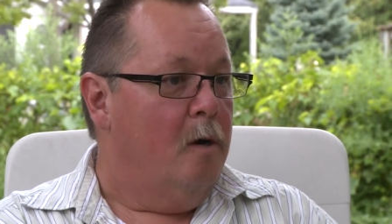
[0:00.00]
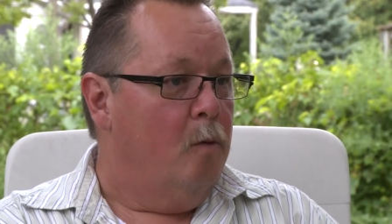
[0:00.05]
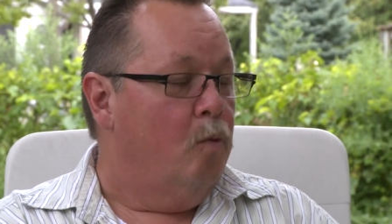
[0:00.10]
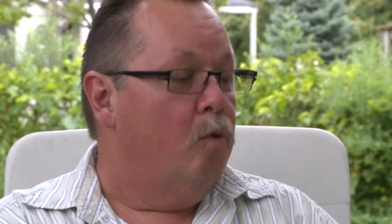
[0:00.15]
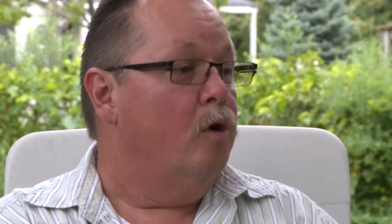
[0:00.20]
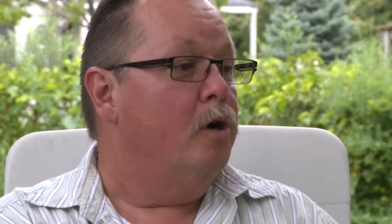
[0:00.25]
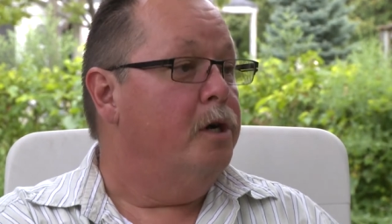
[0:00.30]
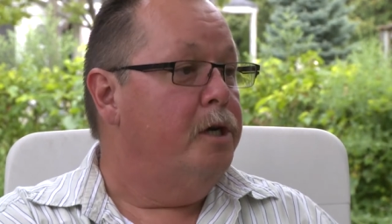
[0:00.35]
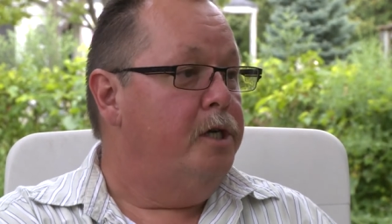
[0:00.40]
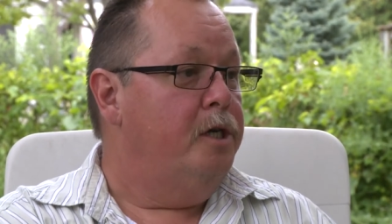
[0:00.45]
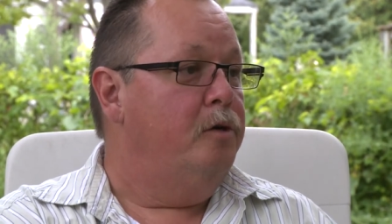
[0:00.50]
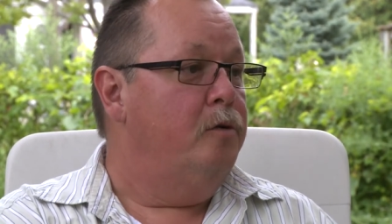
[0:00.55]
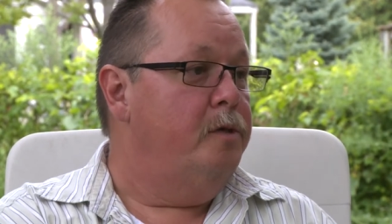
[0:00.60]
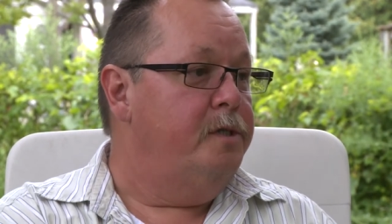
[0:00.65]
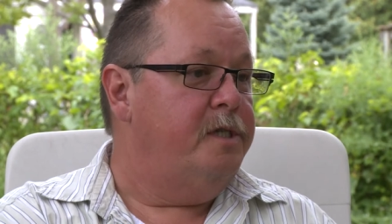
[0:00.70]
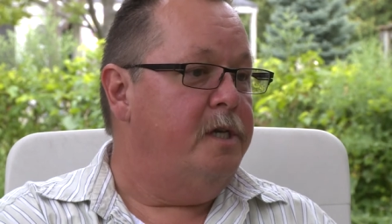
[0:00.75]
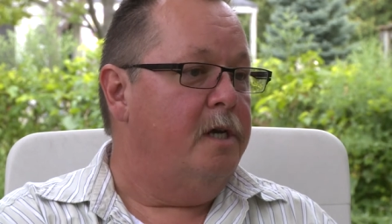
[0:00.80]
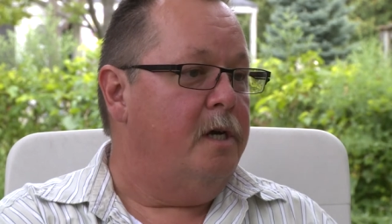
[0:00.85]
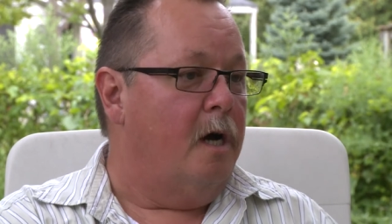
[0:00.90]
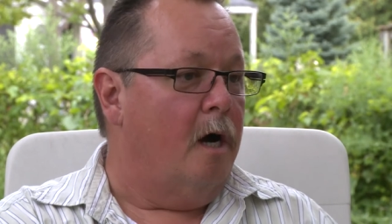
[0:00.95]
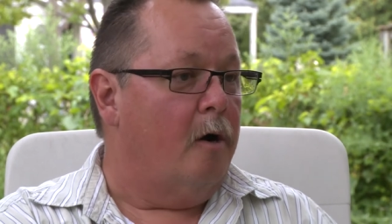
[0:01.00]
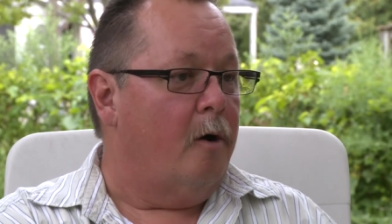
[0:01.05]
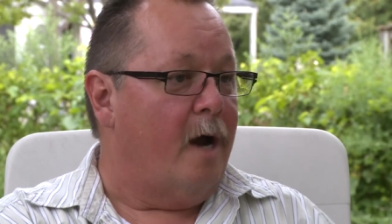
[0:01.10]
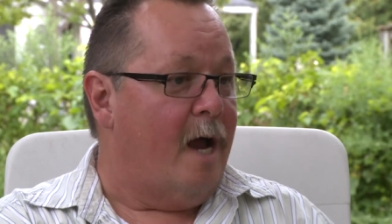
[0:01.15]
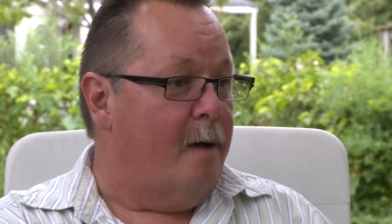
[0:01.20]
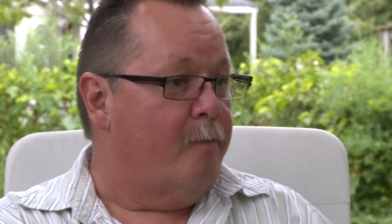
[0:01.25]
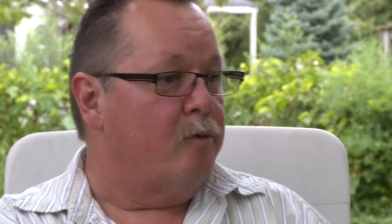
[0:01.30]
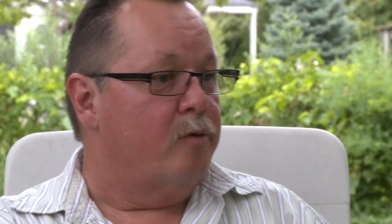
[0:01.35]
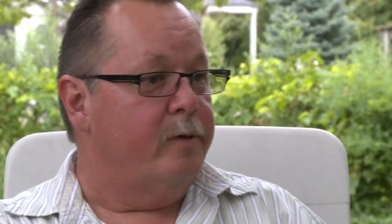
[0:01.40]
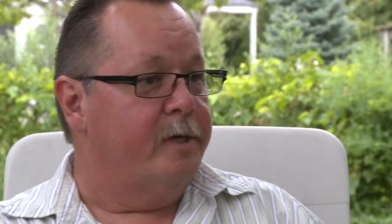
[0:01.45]
We're using our
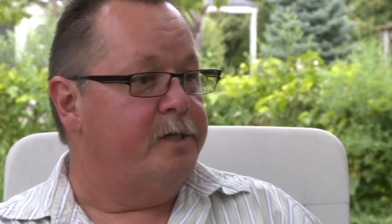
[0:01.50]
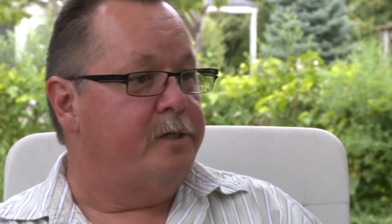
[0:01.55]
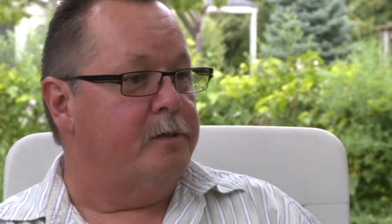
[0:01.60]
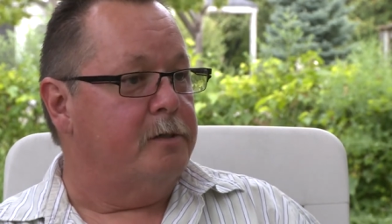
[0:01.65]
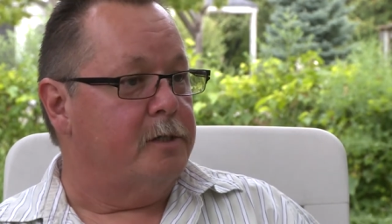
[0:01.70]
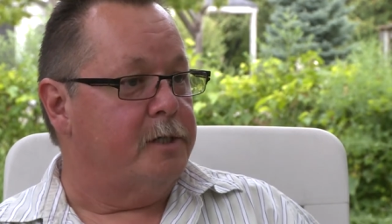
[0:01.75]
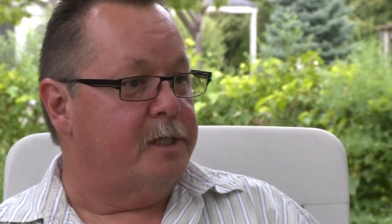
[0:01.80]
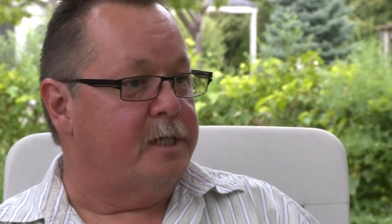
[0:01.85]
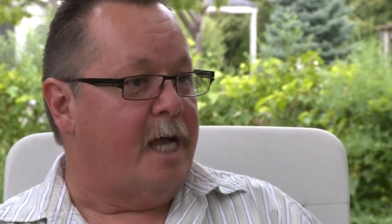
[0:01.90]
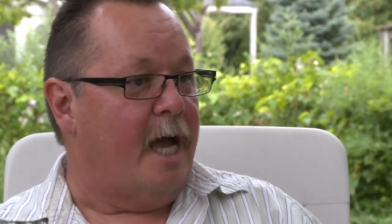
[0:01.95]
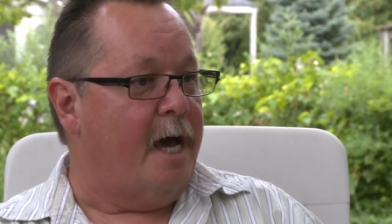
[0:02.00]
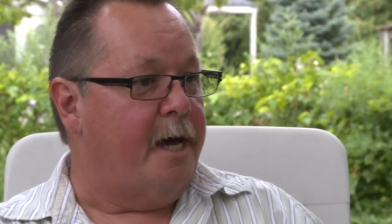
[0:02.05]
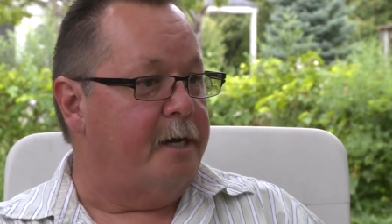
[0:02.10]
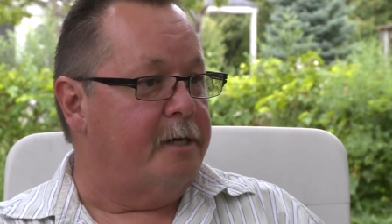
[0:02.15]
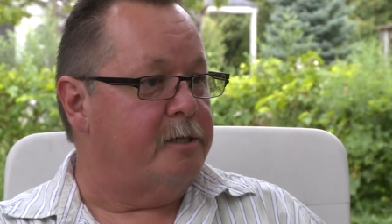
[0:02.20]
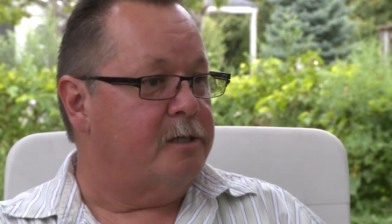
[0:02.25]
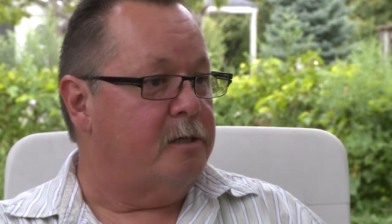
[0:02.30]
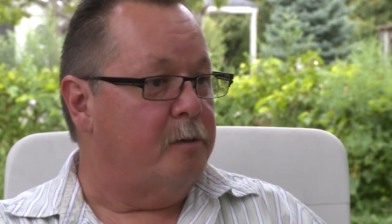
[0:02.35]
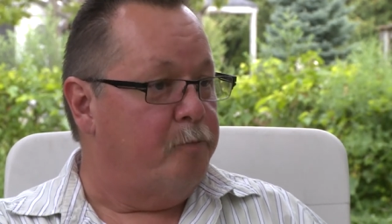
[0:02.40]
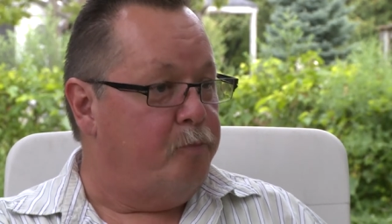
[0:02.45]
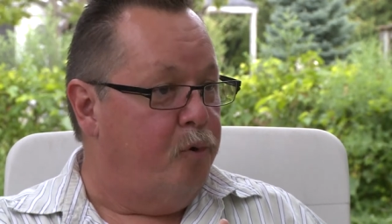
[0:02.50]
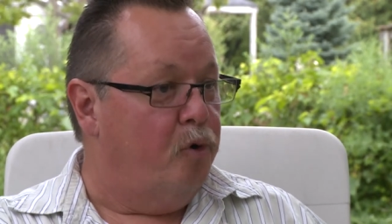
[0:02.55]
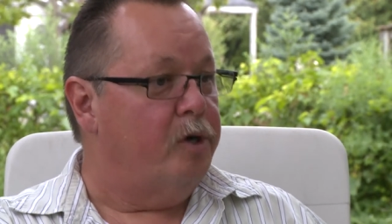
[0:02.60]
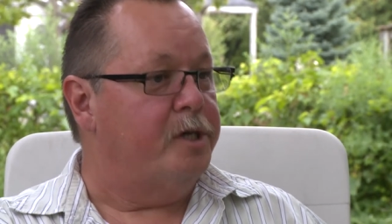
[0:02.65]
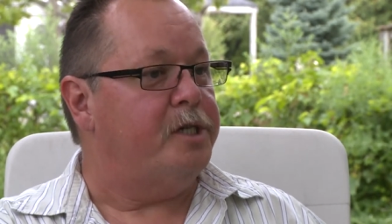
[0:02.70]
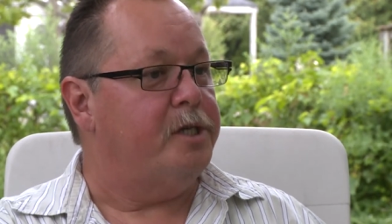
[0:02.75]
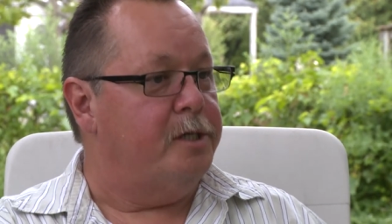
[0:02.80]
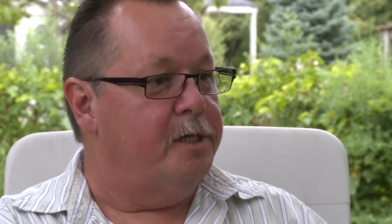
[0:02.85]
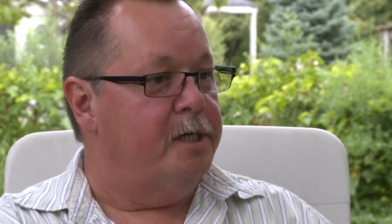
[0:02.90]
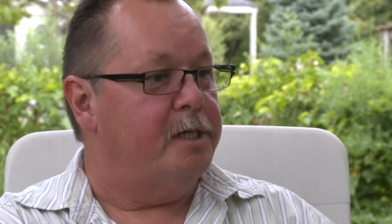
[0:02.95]
Aboriginal status to
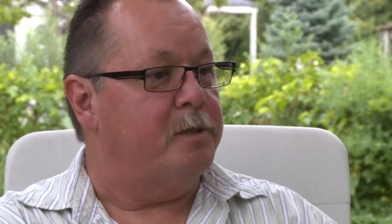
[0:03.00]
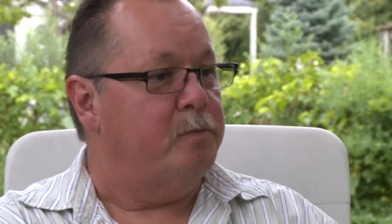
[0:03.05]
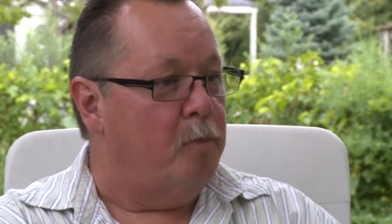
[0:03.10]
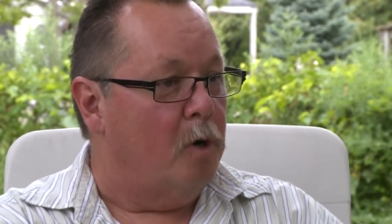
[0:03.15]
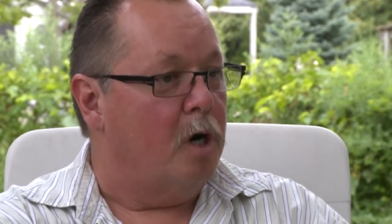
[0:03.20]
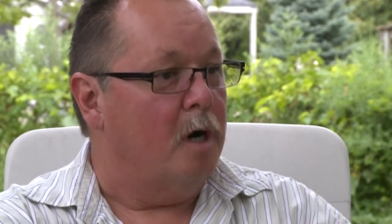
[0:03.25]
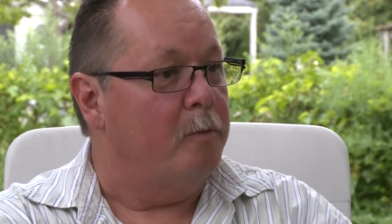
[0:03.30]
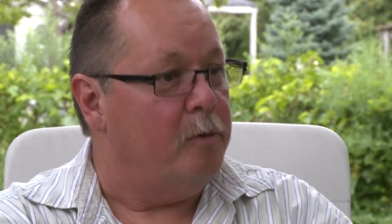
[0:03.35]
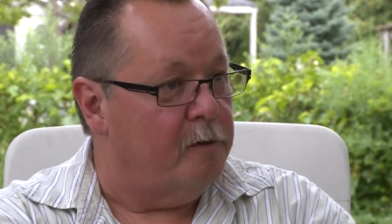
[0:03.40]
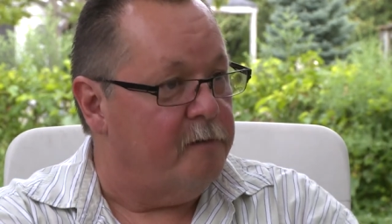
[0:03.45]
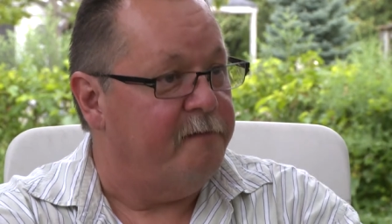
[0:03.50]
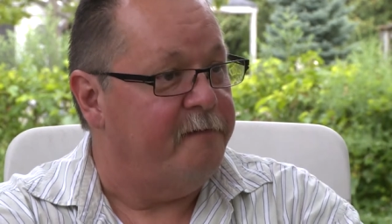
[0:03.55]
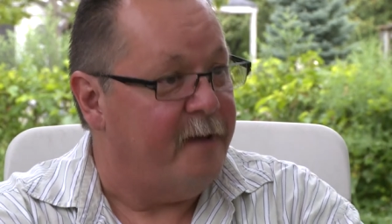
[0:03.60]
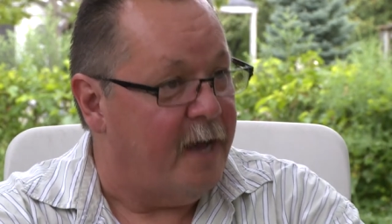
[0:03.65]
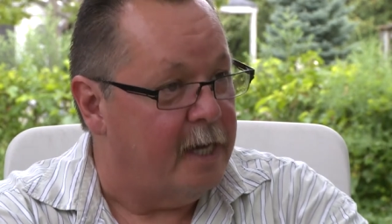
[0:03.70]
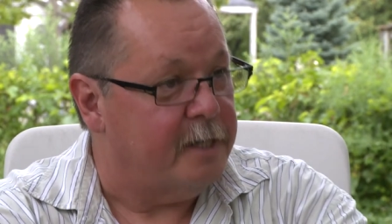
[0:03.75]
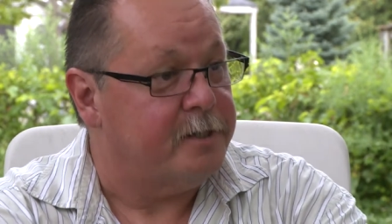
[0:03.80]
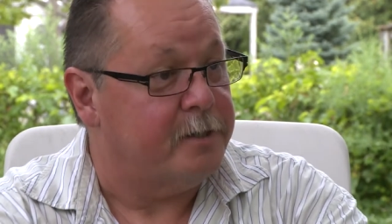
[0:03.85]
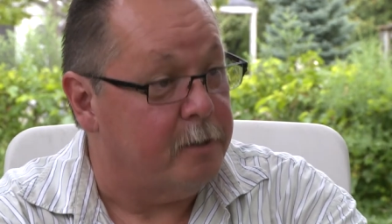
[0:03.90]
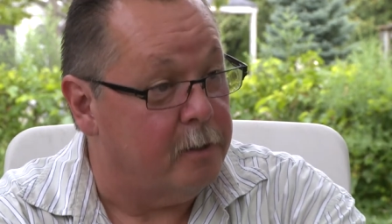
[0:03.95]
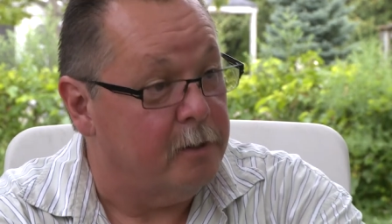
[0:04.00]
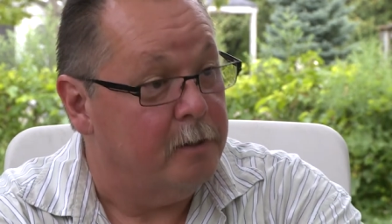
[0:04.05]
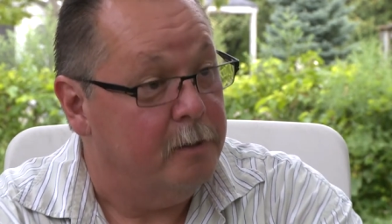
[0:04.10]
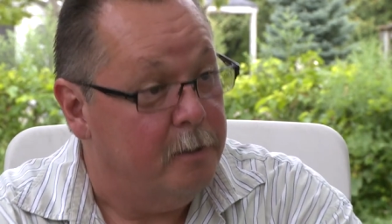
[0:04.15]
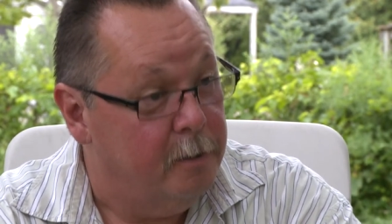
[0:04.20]
push this marble faster.